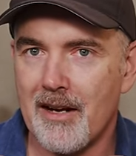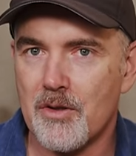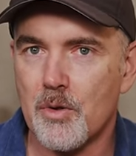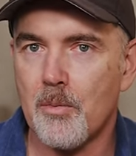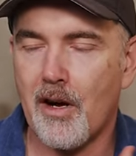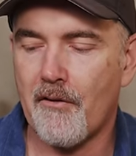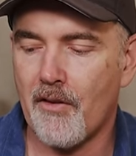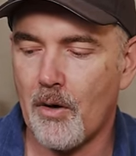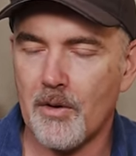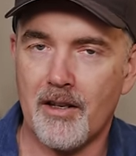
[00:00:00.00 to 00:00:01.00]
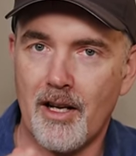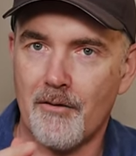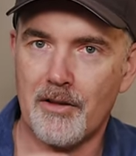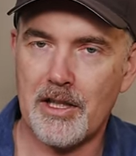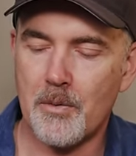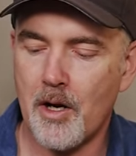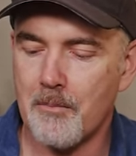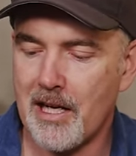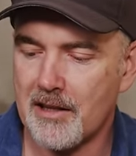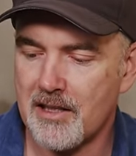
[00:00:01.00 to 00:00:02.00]
It's all my fault, and hopefully you won't
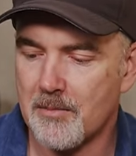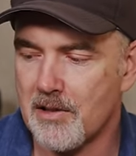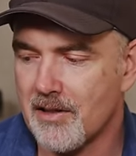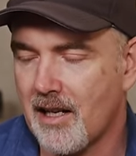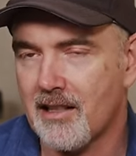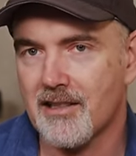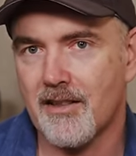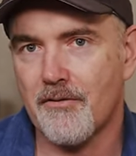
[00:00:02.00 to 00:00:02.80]
make these mistakes.